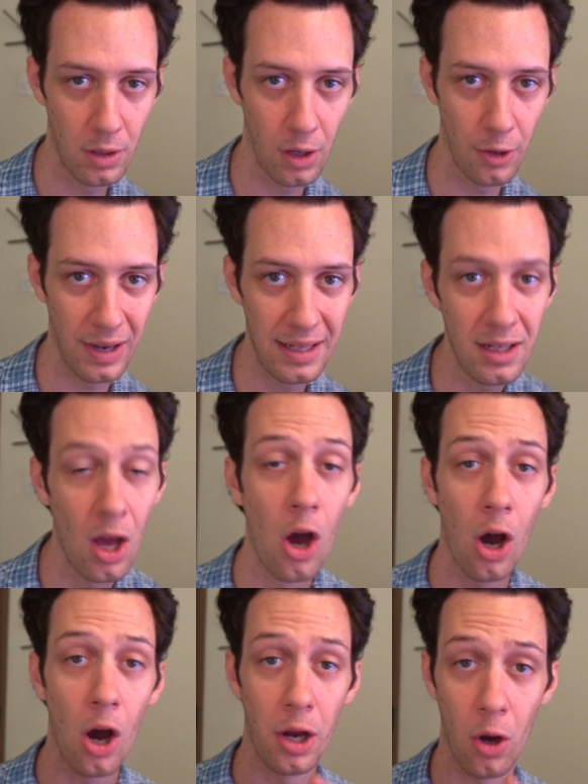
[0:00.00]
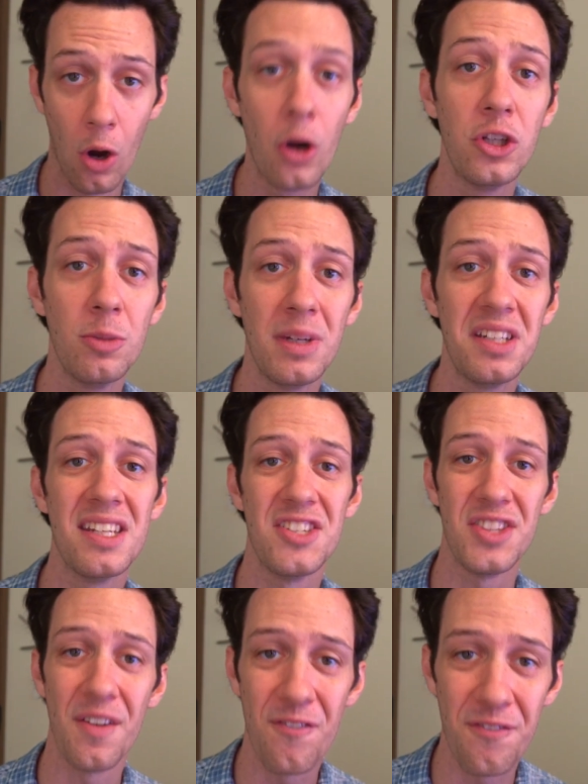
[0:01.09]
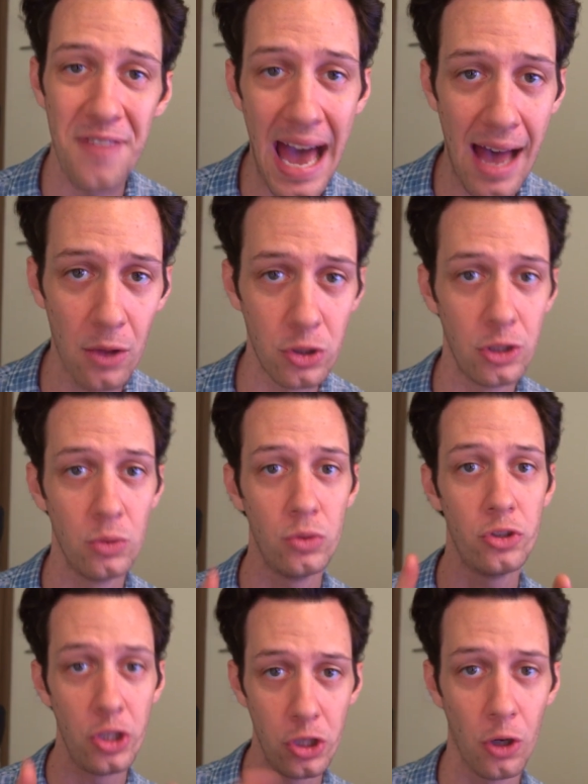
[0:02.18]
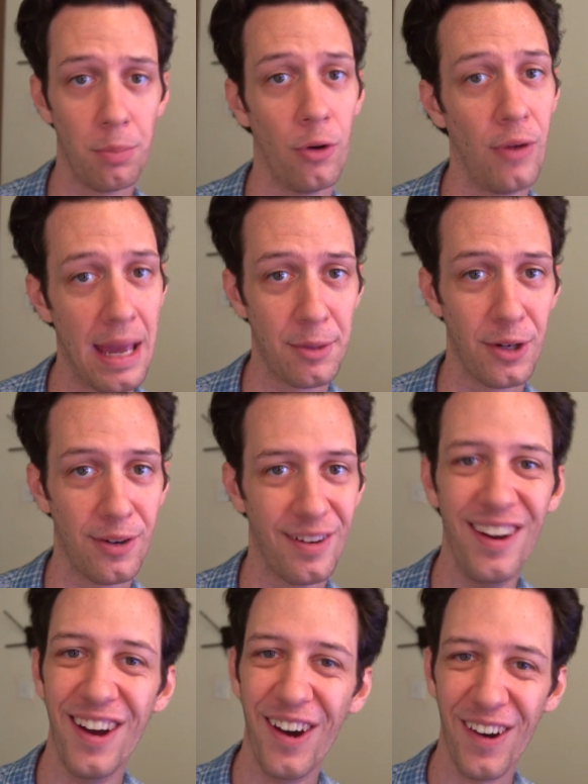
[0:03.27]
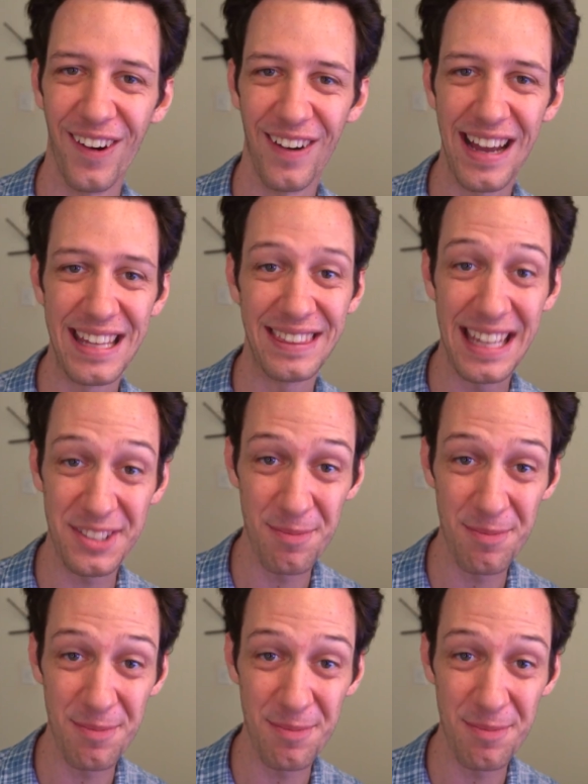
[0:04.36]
All right? An argument is the value to your parameter. All right, that's